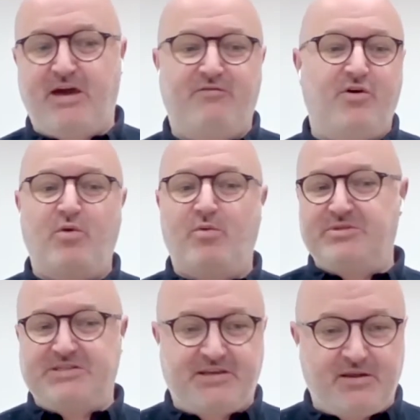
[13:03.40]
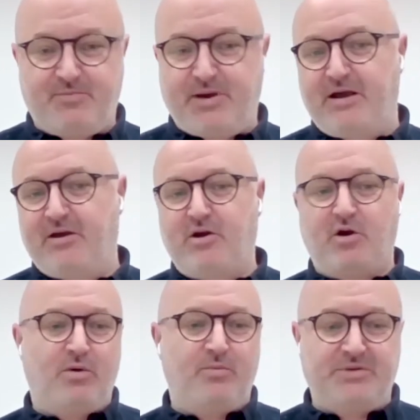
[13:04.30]
have, or one particular bank,
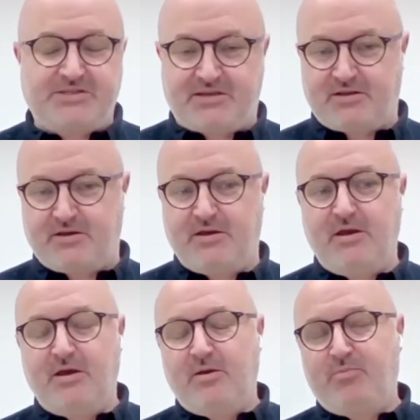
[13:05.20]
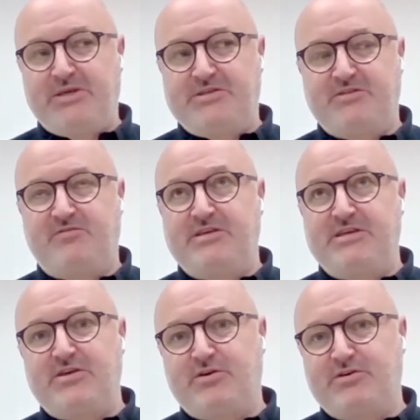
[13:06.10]
or one particular piece of
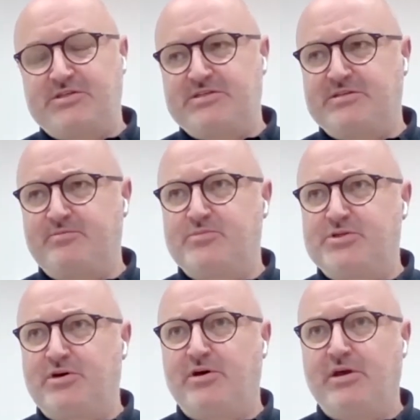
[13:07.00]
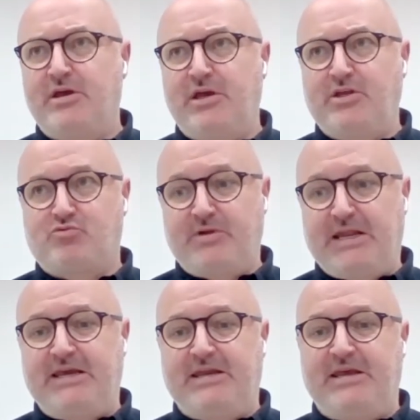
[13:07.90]
the ecosystem. So it's
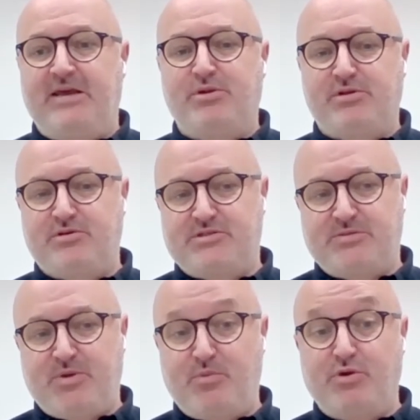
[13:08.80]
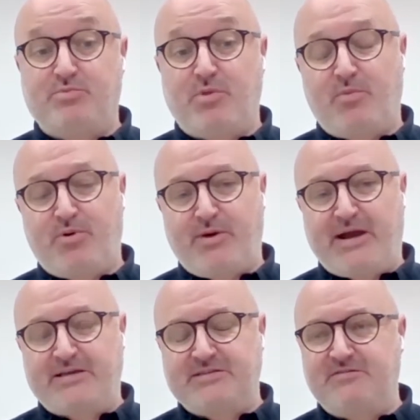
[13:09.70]
really enabled us to be much more
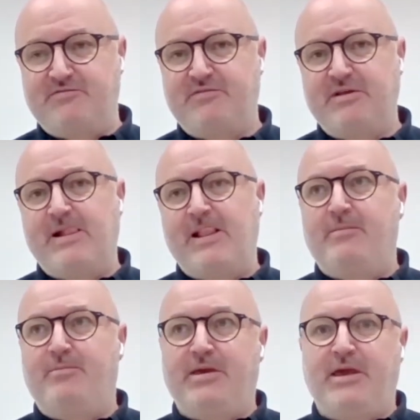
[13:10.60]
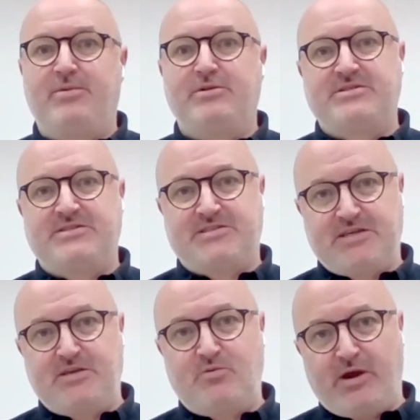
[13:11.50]
proactive, be able to
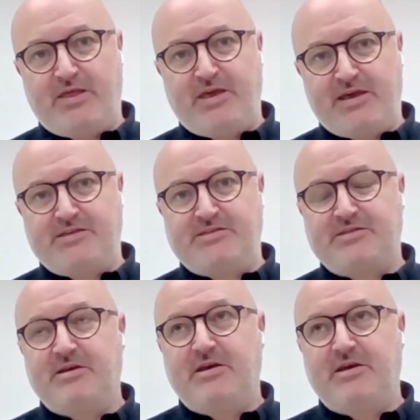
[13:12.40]
see where there's